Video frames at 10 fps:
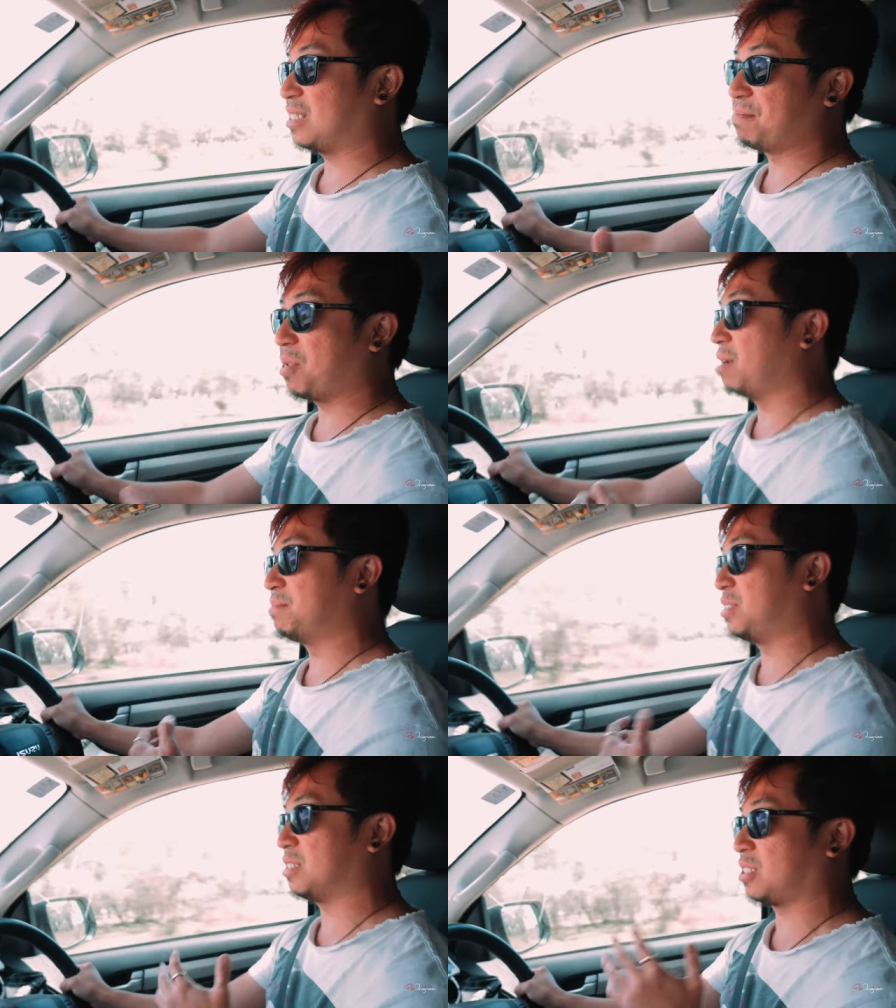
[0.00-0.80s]

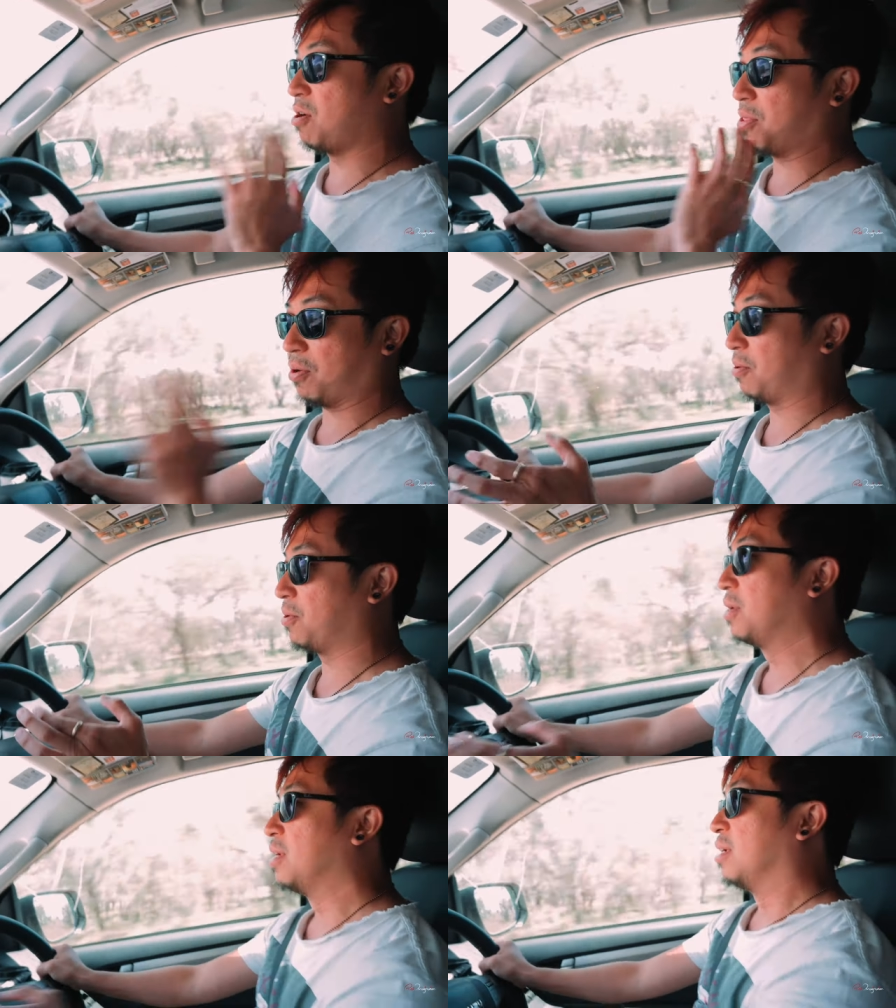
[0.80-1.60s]
sometimes you just go
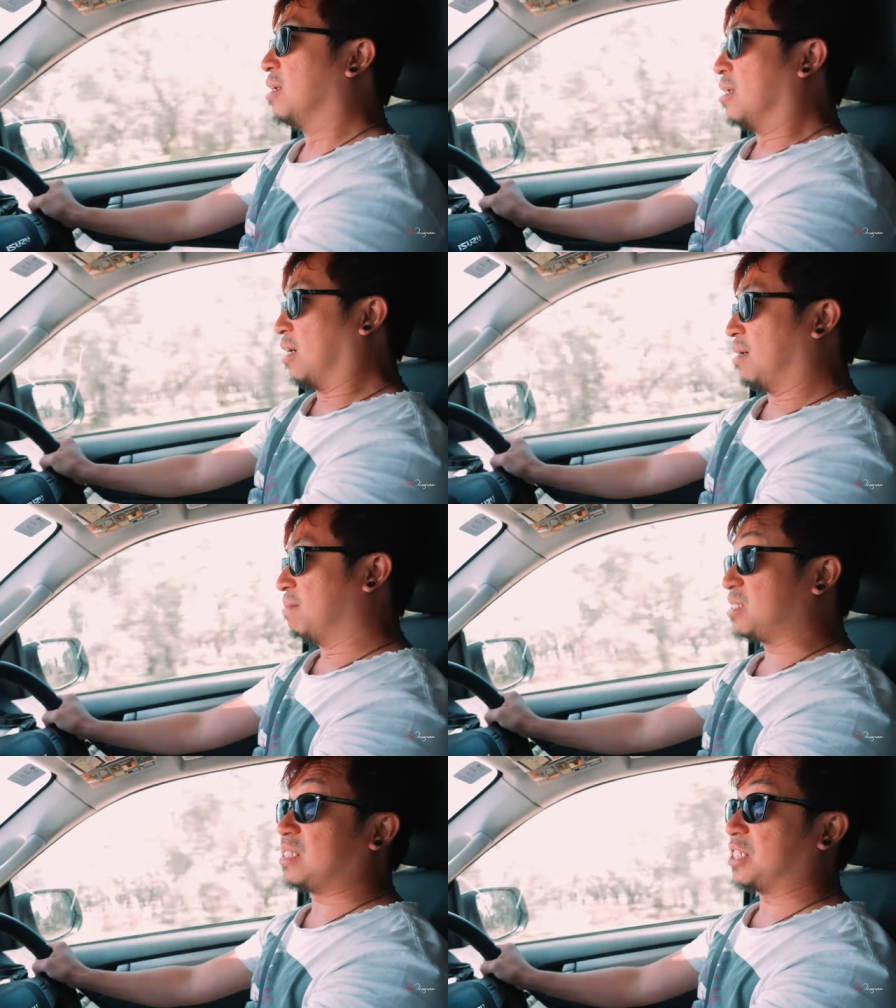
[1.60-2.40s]
through
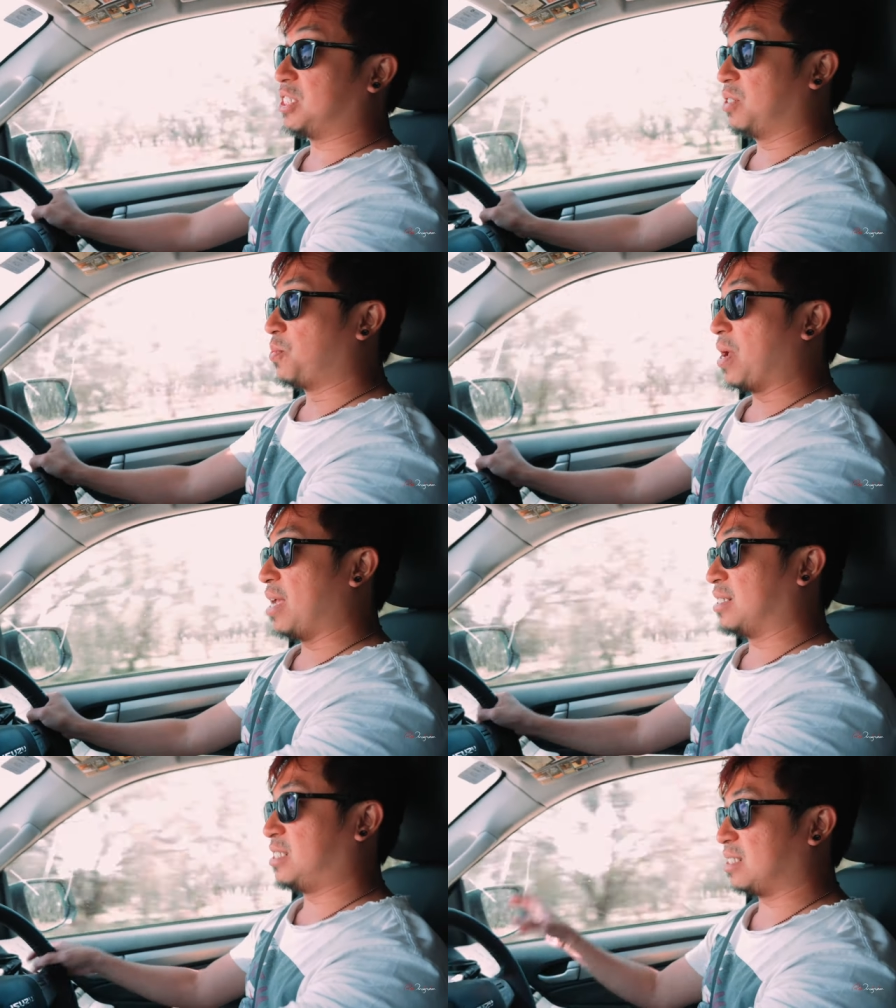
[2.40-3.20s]
um, a section where
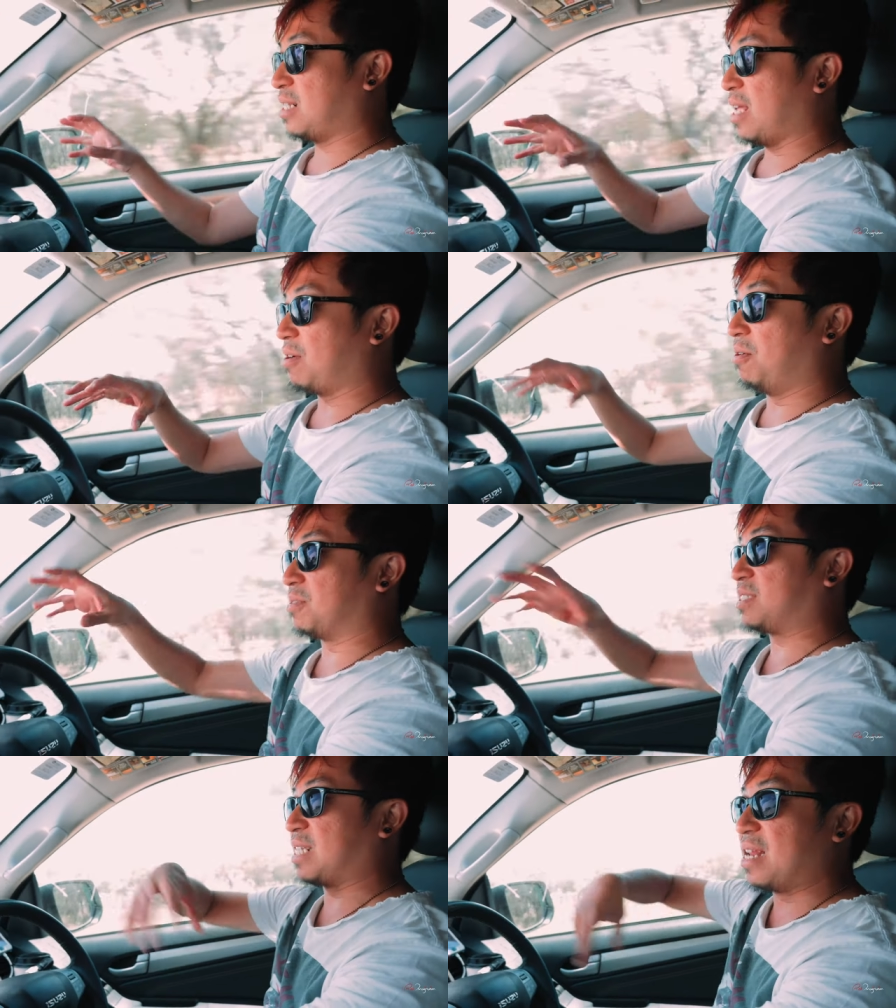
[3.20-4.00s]
it's just like
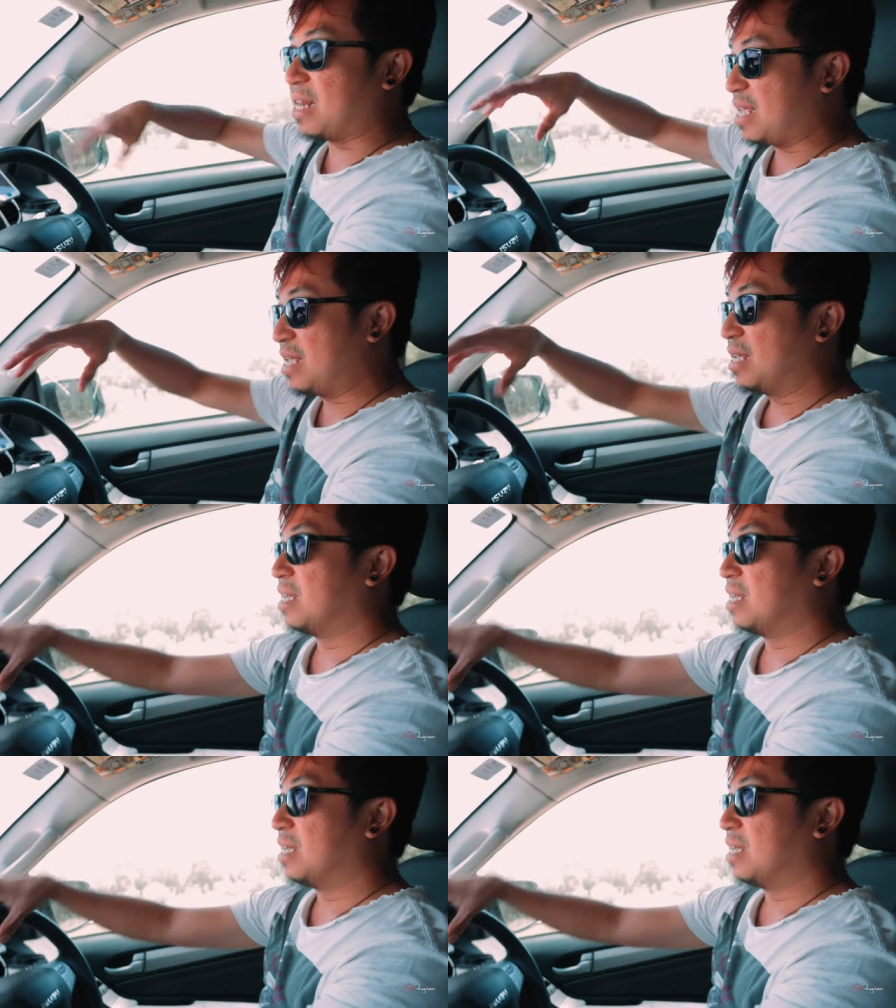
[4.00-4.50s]
all sandy